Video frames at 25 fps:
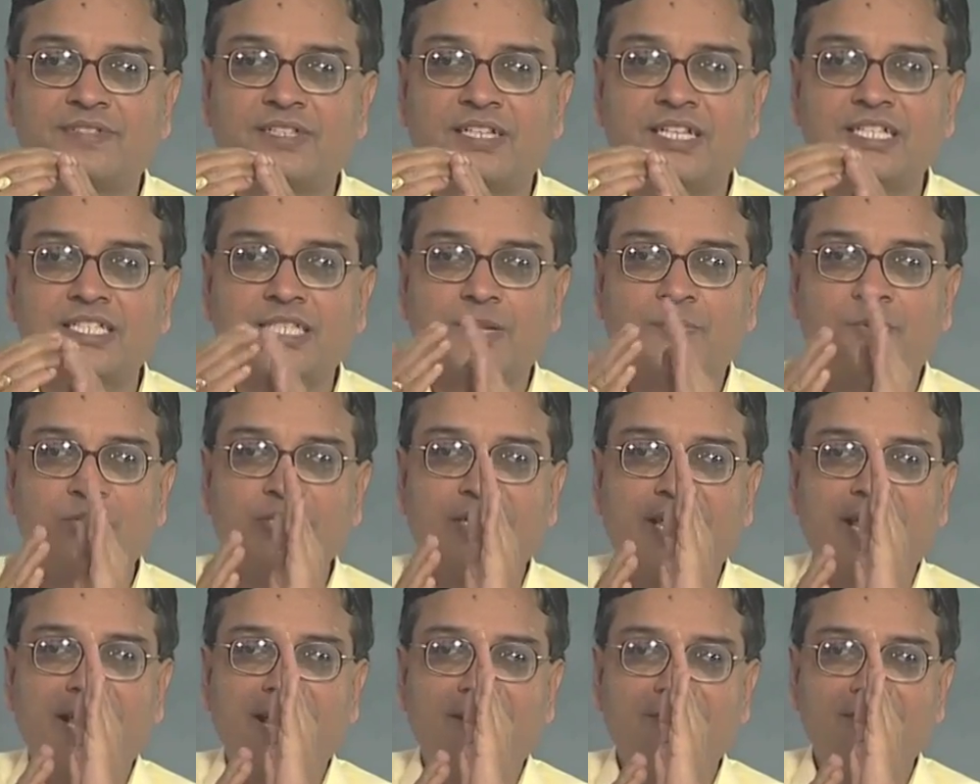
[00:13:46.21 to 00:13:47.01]
Suppose
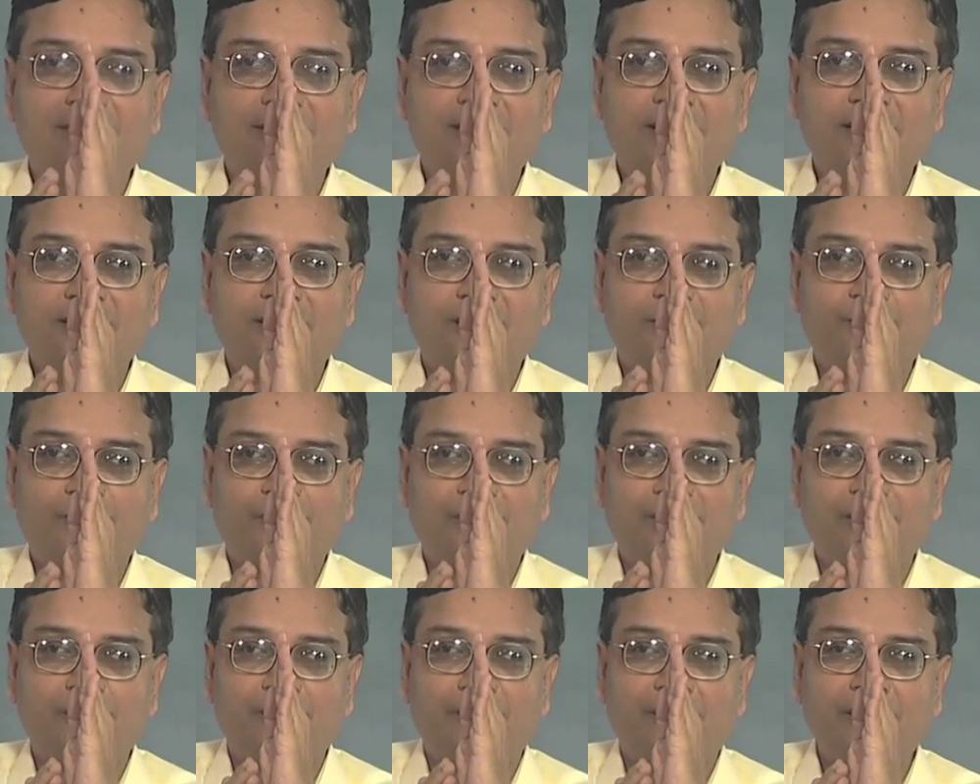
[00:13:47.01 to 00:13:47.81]
I have this as a
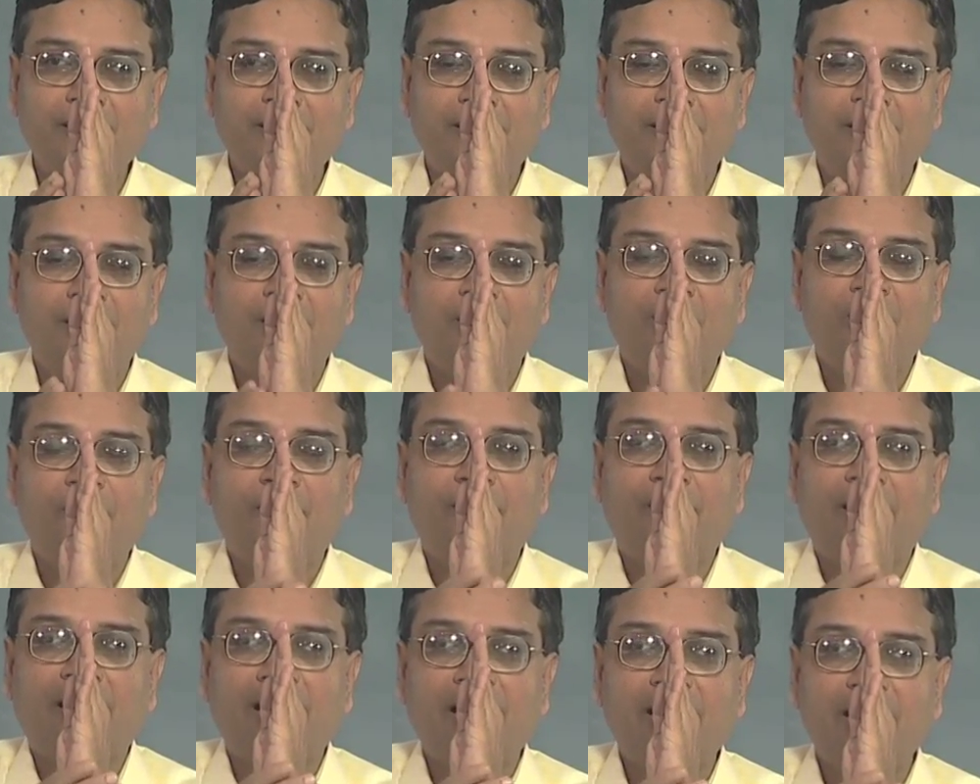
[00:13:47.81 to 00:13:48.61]
specimen,
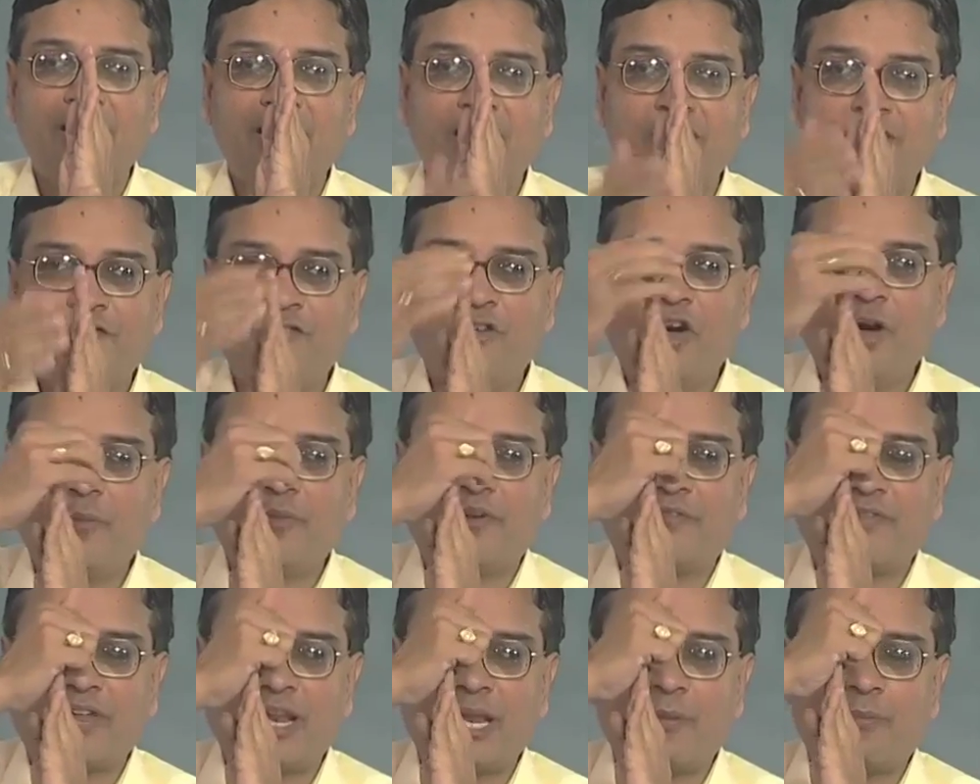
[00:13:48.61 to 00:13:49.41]
when I deform
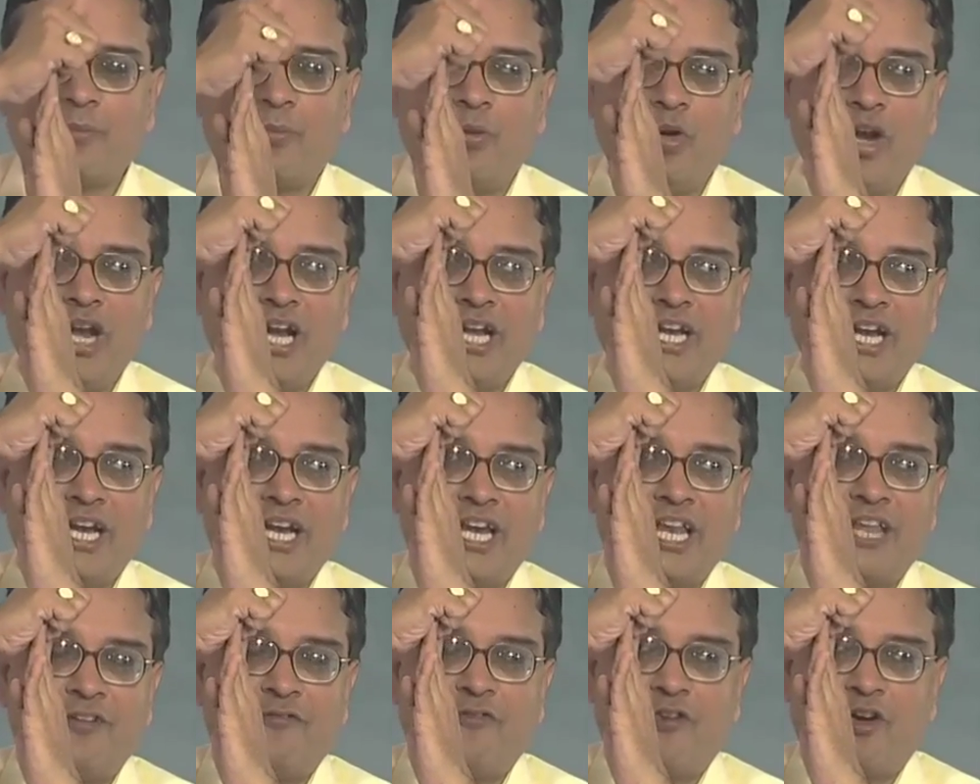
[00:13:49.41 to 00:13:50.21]
it, when I pull it and
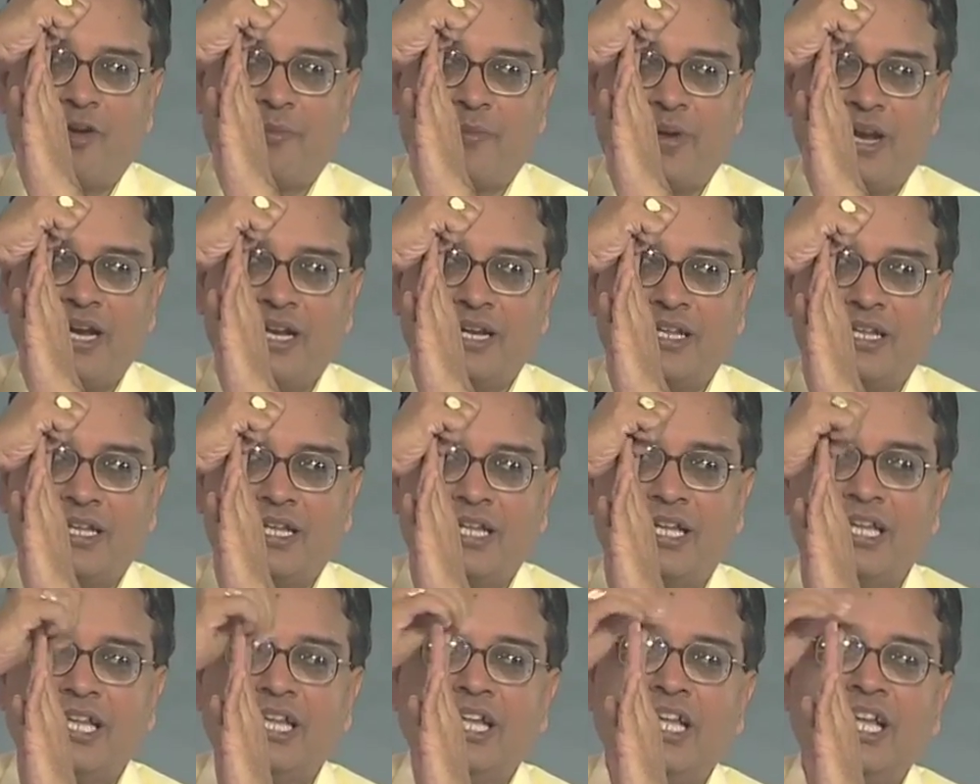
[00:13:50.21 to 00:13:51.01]
deform it,
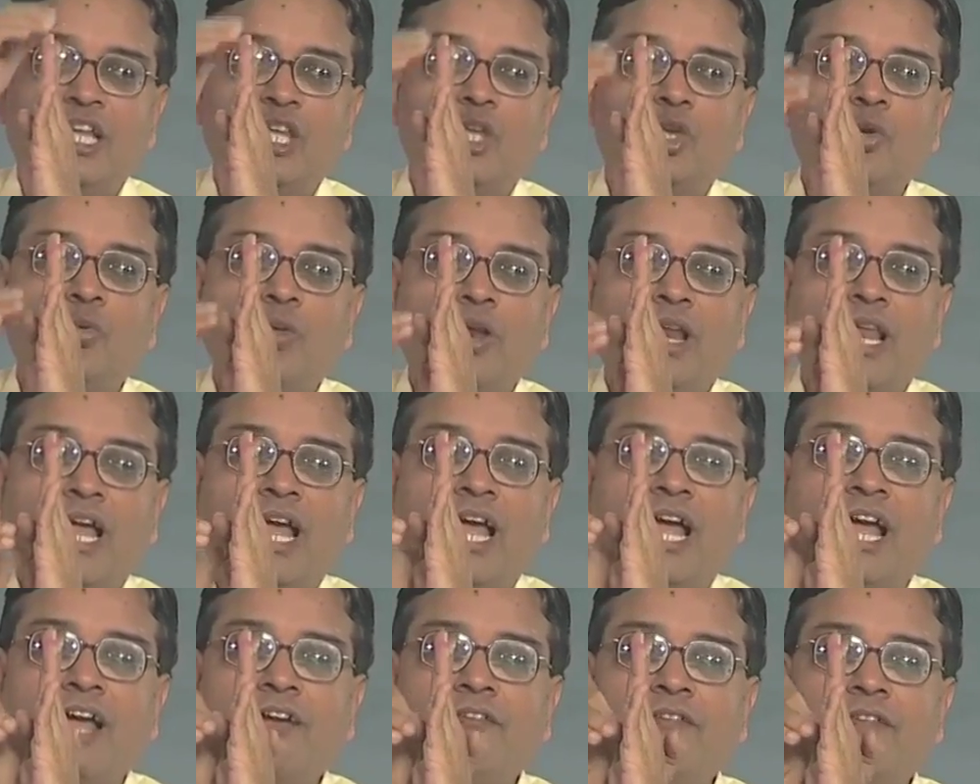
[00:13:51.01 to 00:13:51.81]
you will
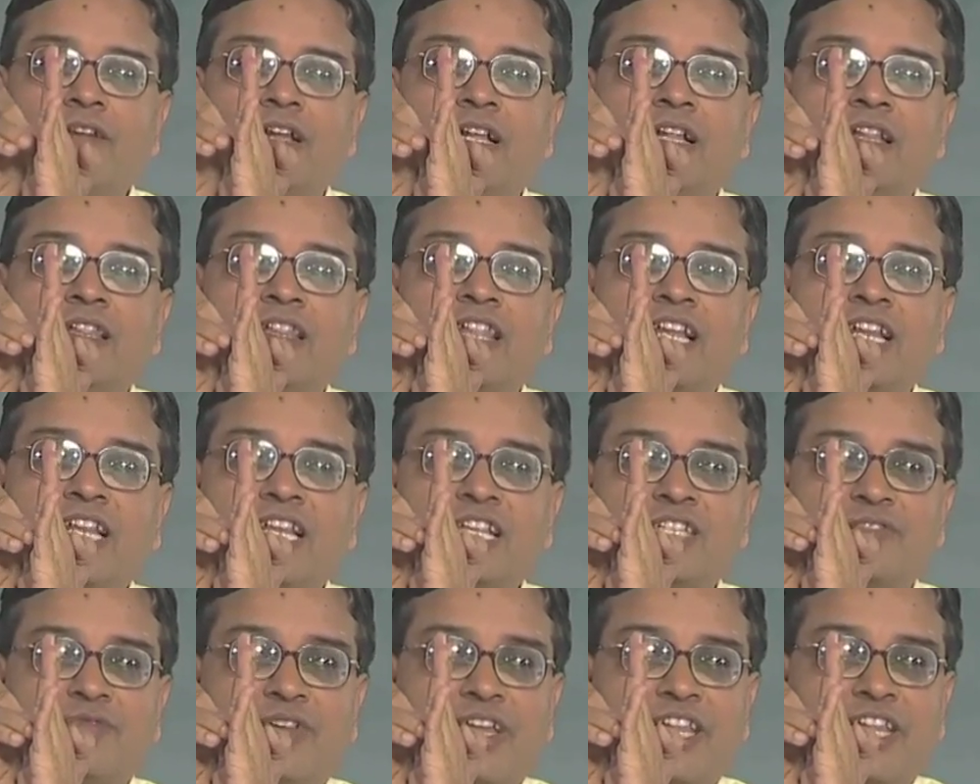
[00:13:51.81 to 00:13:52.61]
have
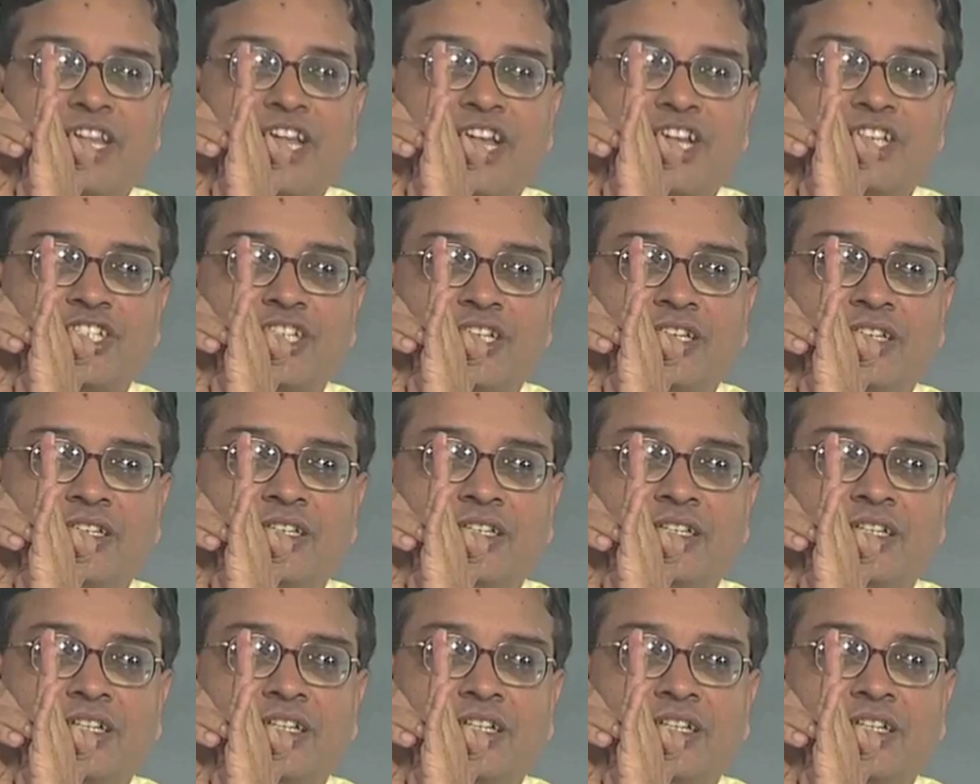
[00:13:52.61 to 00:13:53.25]
thickness variation.